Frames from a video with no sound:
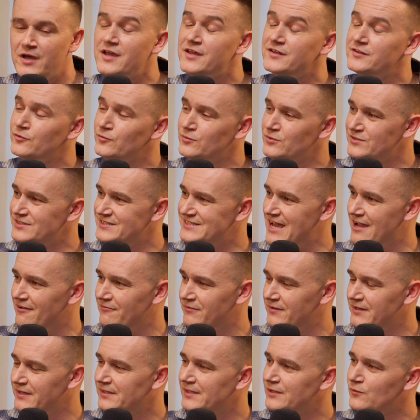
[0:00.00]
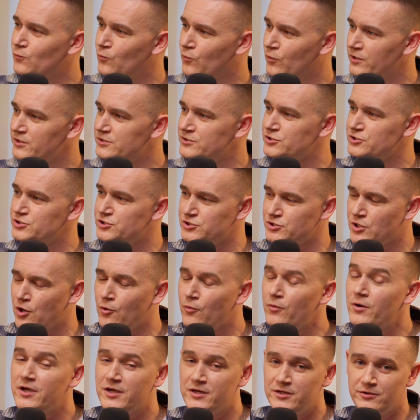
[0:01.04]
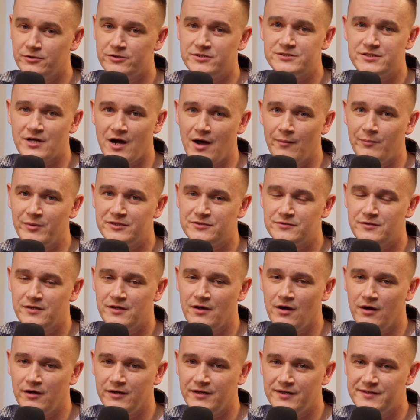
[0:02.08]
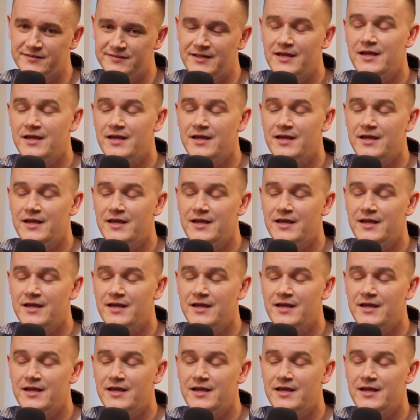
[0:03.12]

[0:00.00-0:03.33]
So you definitely want to show your topic to the audience.